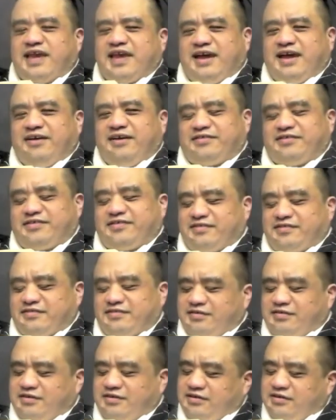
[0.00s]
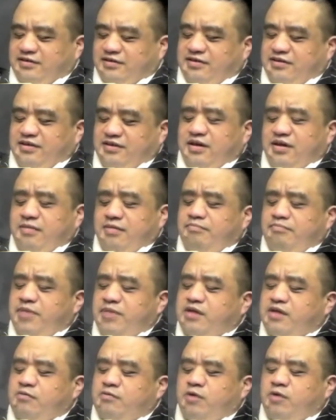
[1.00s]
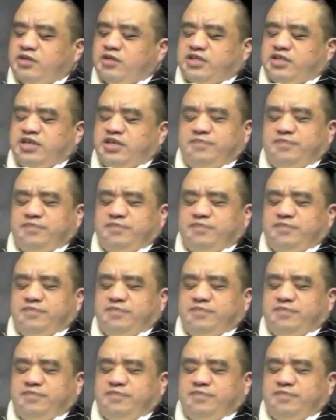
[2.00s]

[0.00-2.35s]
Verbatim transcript: house. Meg wanted her